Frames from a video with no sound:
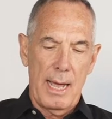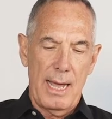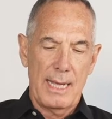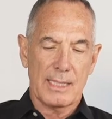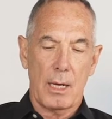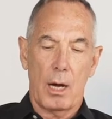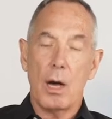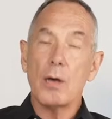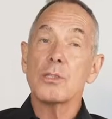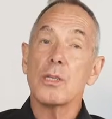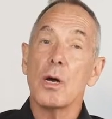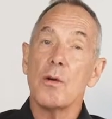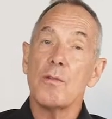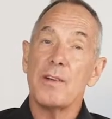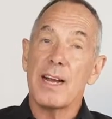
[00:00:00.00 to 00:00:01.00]
It's
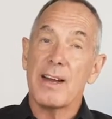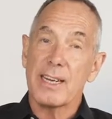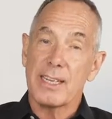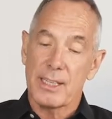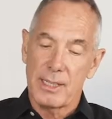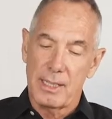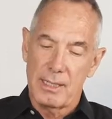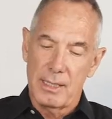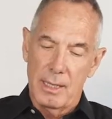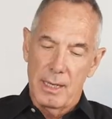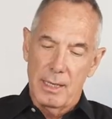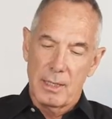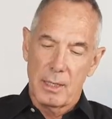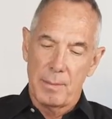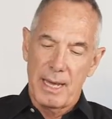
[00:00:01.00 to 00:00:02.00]
also very good
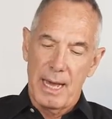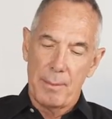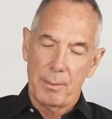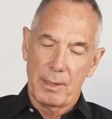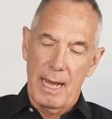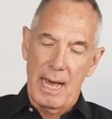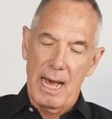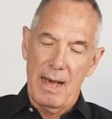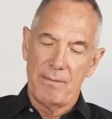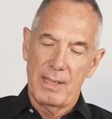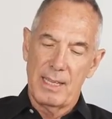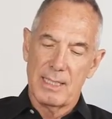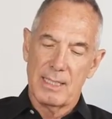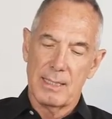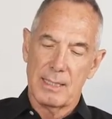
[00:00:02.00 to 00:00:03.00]
to be able to have
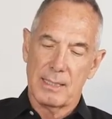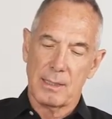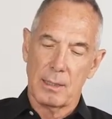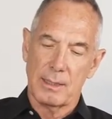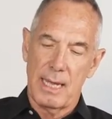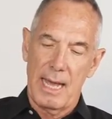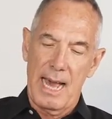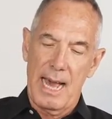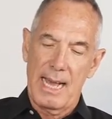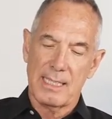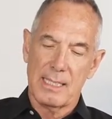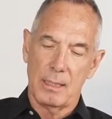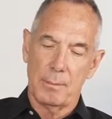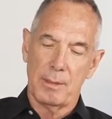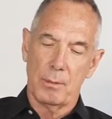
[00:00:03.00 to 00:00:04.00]
this because it adds
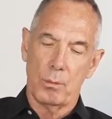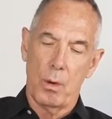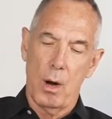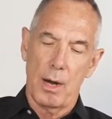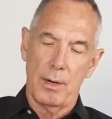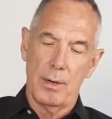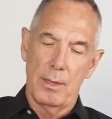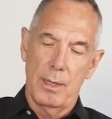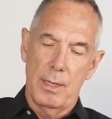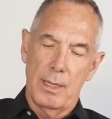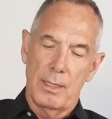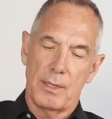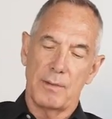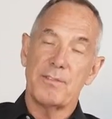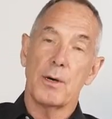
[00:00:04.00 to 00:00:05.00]
a little bit of water
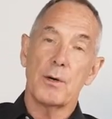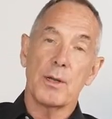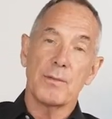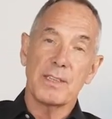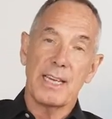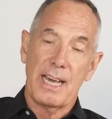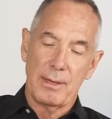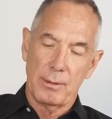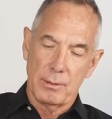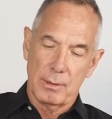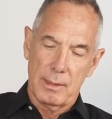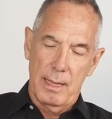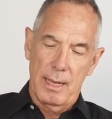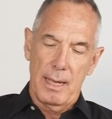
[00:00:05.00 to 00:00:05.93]
to votive candles.